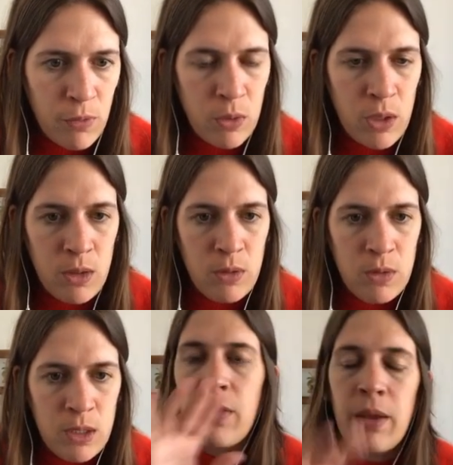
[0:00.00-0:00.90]

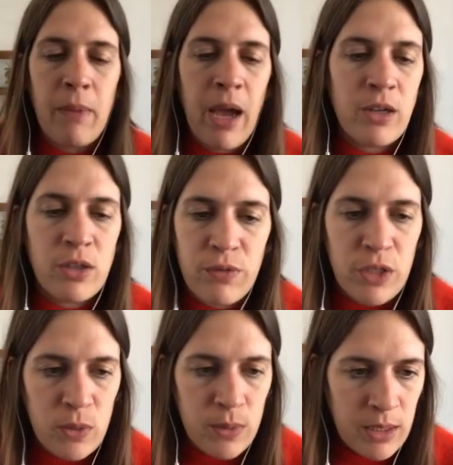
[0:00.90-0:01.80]
photos. They match
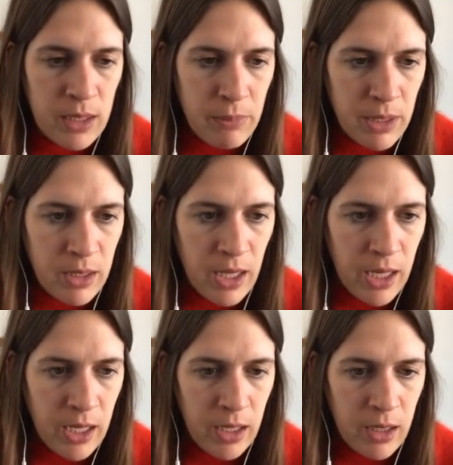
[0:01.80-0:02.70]
visually, but
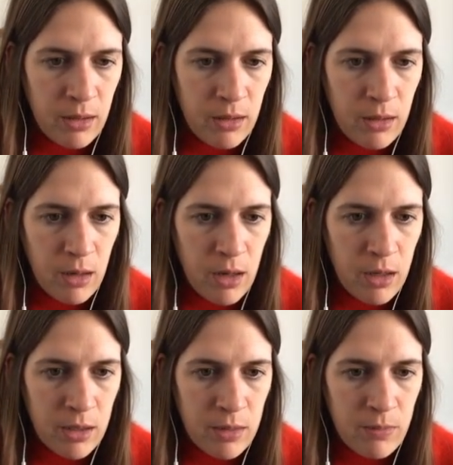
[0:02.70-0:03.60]
they
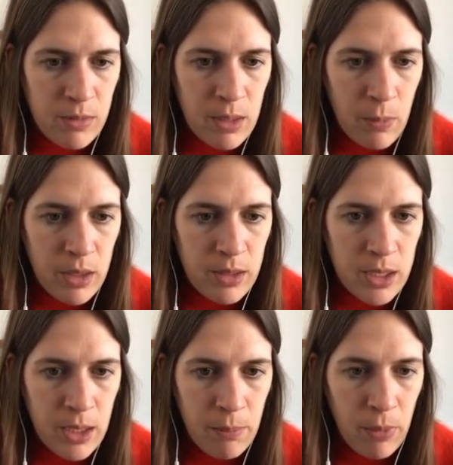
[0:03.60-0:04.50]
are somewhat
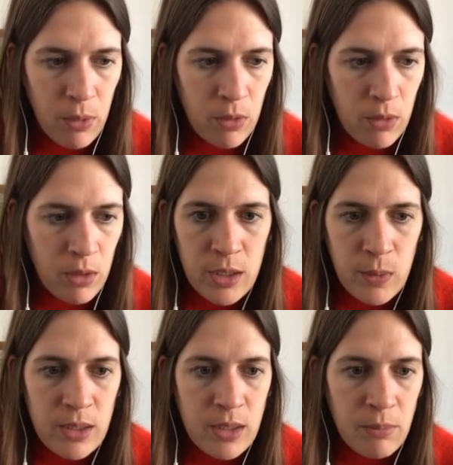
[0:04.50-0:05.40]
simple. So
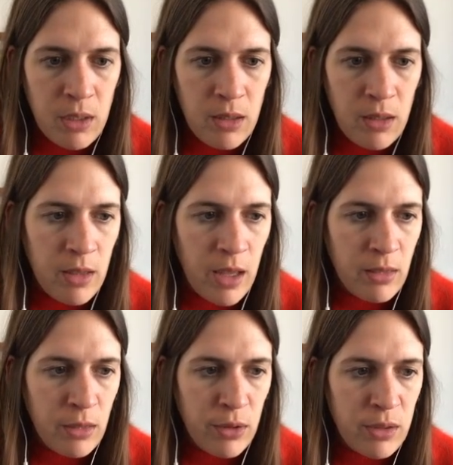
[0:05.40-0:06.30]
it's something that
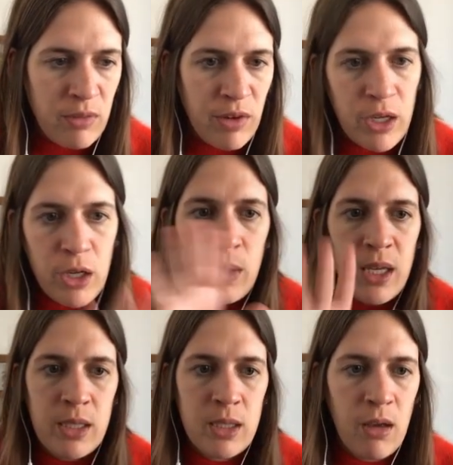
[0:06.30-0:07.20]
looks very
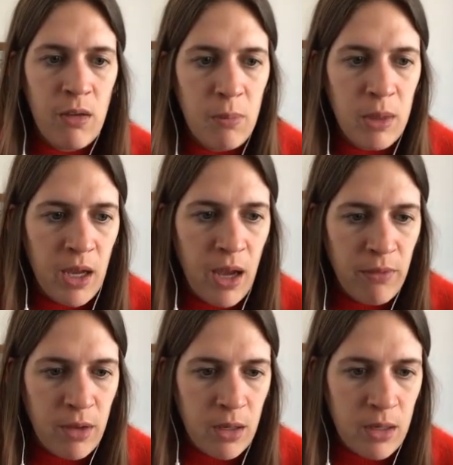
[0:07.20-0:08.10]
cohesive, but they
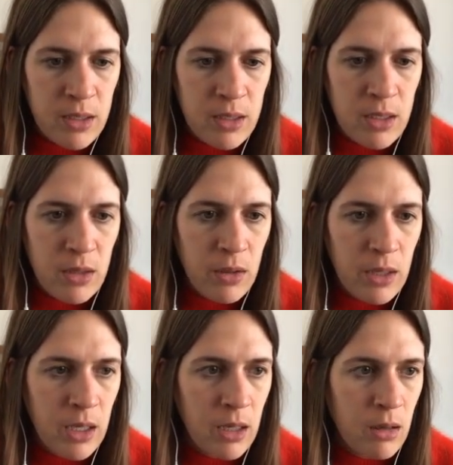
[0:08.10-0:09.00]
haven't
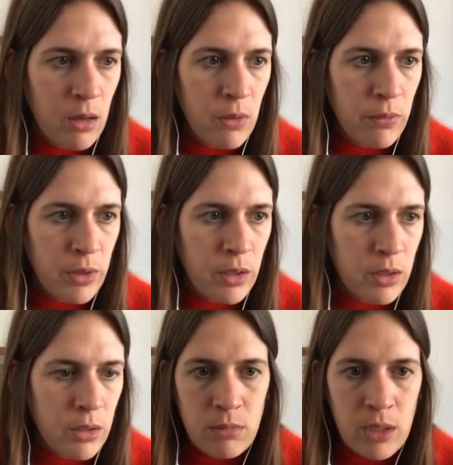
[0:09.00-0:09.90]
necessarily
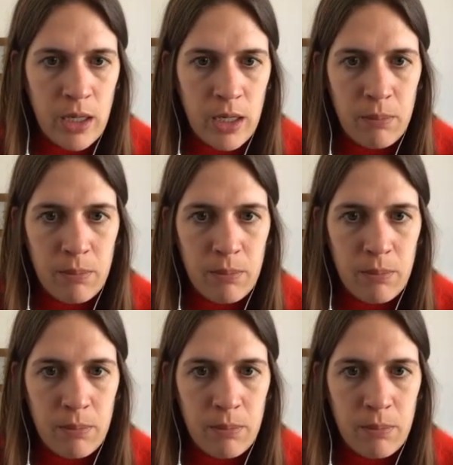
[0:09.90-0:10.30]
overdone it.